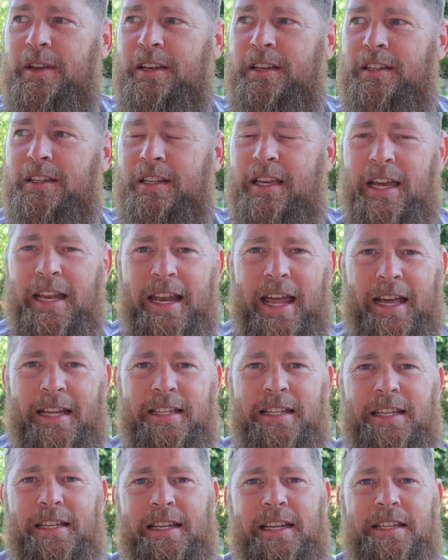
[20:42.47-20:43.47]
and
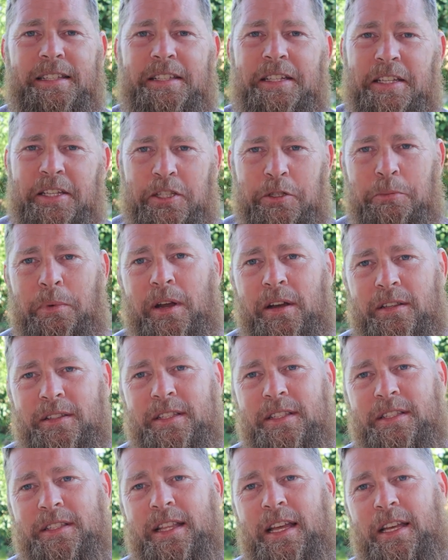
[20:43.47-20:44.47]
connectedness and
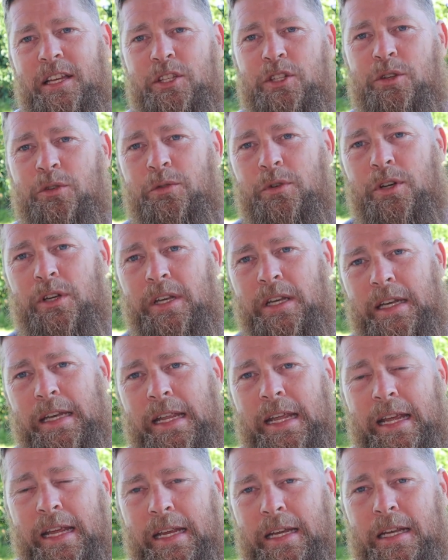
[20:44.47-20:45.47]
experiences that children
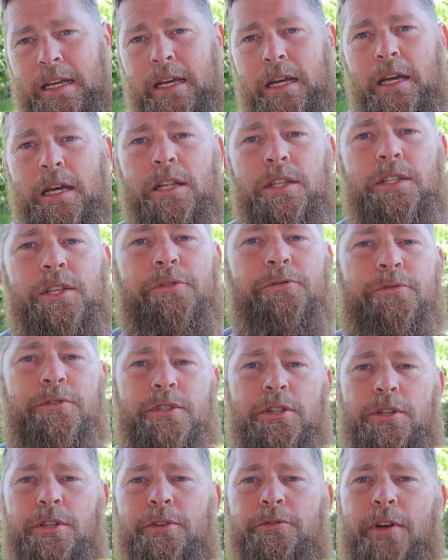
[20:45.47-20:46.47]
need to,
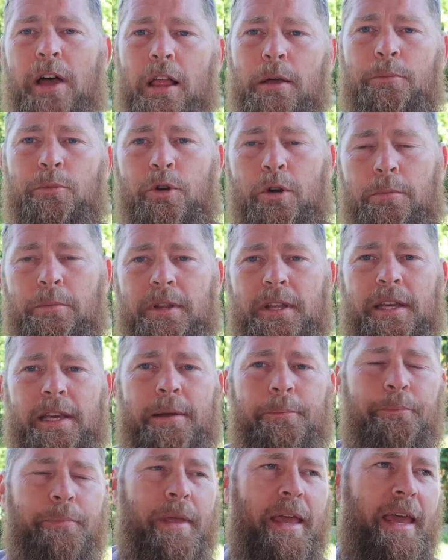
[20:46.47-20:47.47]
to develop
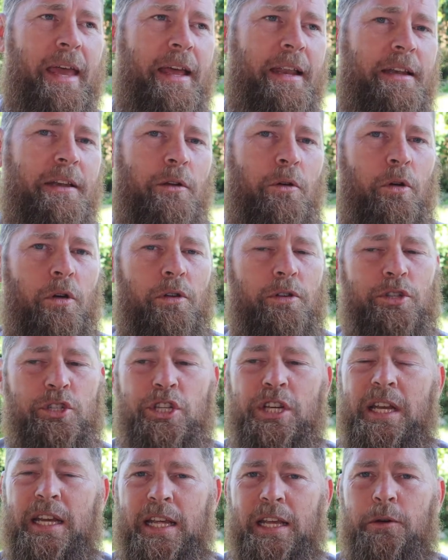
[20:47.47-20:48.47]
normally. And
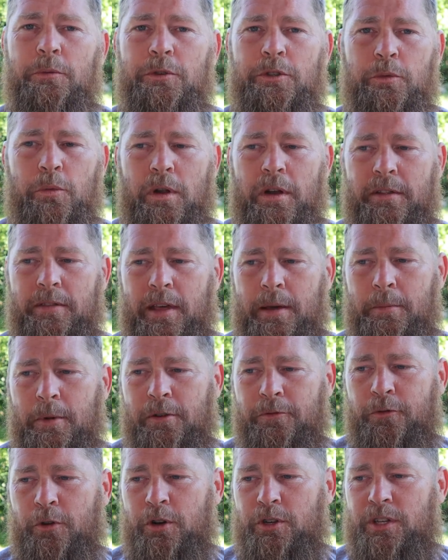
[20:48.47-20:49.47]
Genie was one of them.
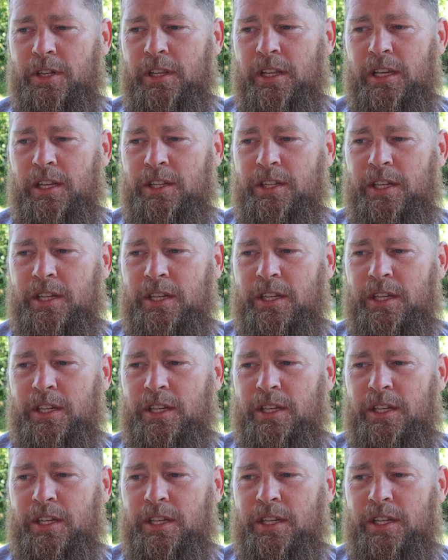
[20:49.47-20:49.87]
Unfortunately,